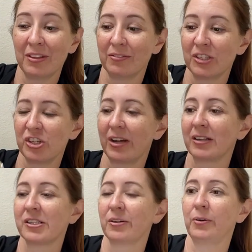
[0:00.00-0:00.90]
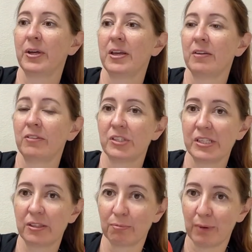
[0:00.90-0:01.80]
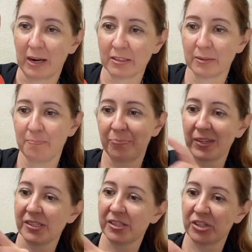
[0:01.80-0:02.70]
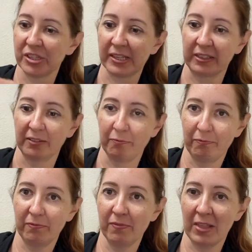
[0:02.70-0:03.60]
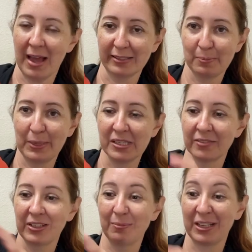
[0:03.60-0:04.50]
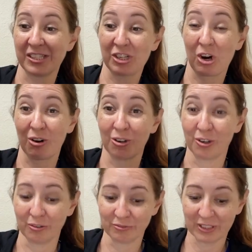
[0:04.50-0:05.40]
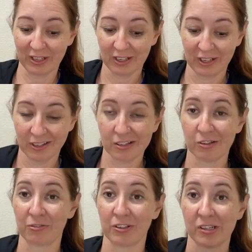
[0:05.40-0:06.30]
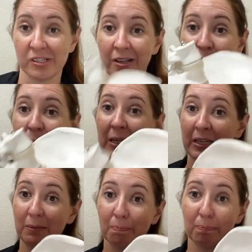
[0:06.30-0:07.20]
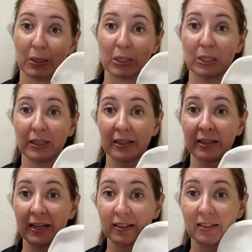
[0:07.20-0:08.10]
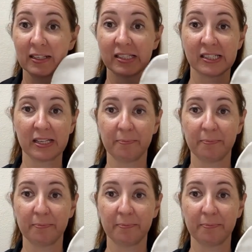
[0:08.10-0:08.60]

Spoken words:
vagina. So if you see the rectum, this is just like the last piece of it, it's curved. So for some people, like this